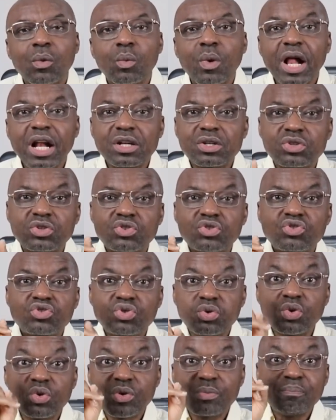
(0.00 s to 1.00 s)
Well,
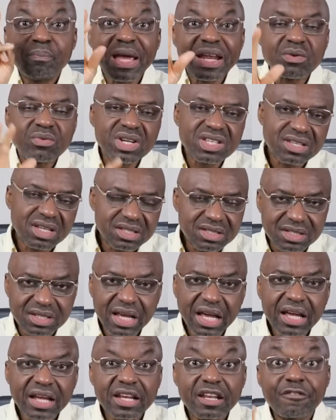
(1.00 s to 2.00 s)
two main
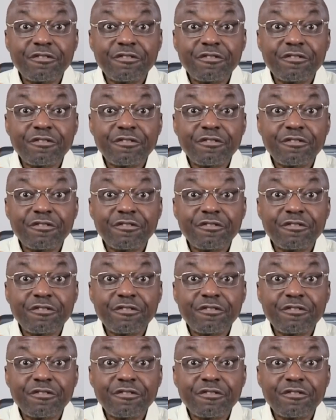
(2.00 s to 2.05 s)
reasons.